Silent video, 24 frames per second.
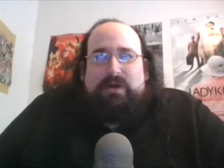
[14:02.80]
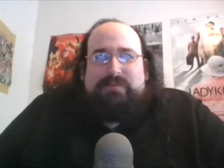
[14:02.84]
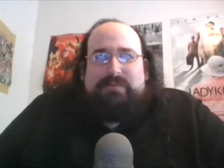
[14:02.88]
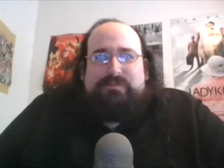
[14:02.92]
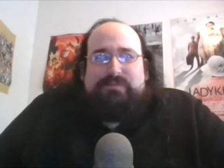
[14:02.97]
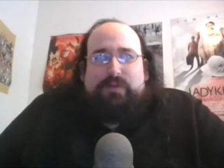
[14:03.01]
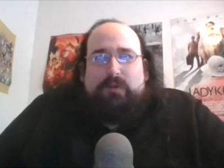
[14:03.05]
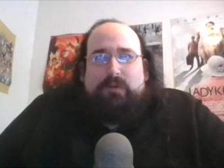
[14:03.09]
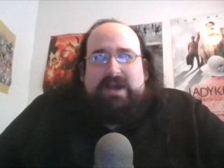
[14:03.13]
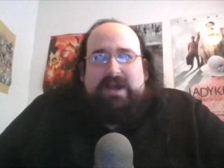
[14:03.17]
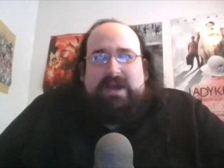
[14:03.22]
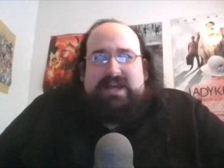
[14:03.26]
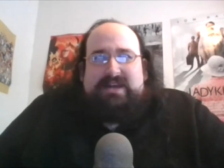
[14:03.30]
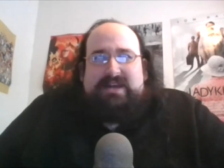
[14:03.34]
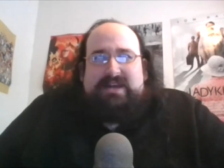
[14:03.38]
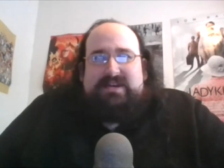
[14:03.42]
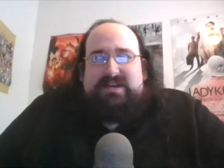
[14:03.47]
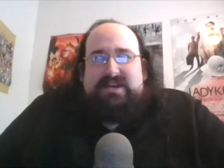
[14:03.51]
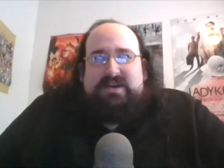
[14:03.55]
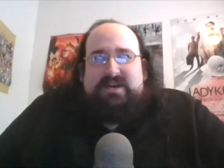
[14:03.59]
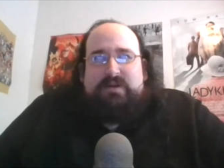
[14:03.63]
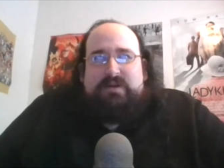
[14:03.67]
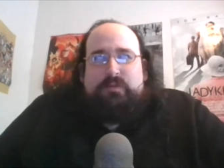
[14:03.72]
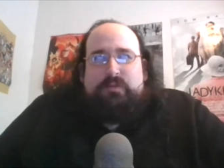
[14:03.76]
point,
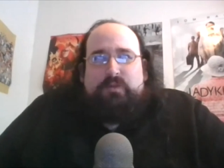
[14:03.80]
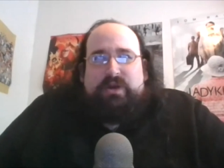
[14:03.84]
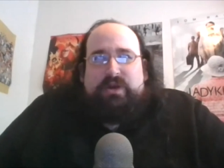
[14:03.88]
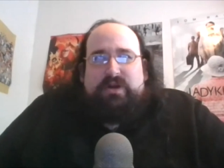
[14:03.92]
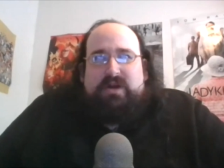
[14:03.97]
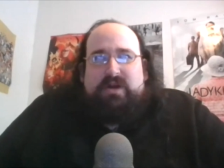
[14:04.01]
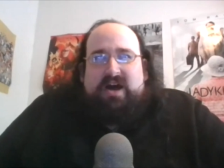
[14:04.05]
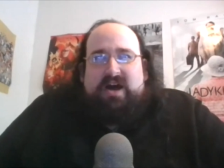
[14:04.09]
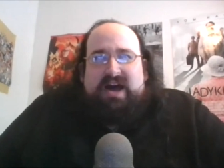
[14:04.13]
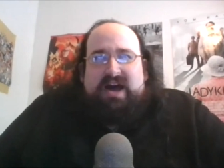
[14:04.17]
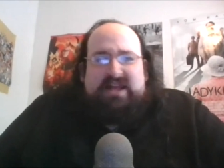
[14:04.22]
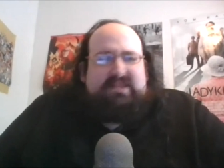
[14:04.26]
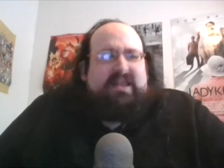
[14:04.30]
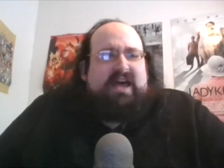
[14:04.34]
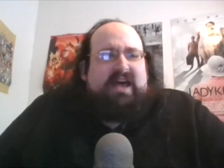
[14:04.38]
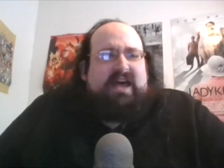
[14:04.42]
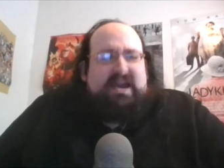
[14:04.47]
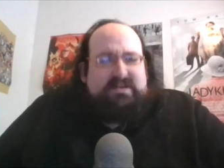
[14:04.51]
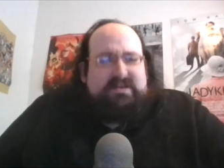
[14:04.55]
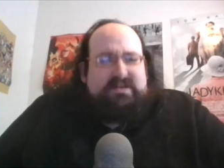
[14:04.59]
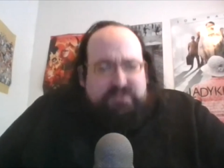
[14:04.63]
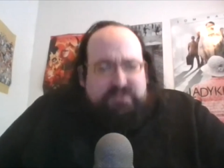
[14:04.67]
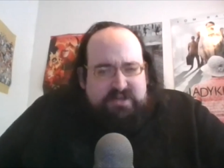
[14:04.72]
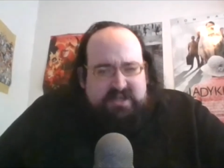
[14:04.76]
we're online for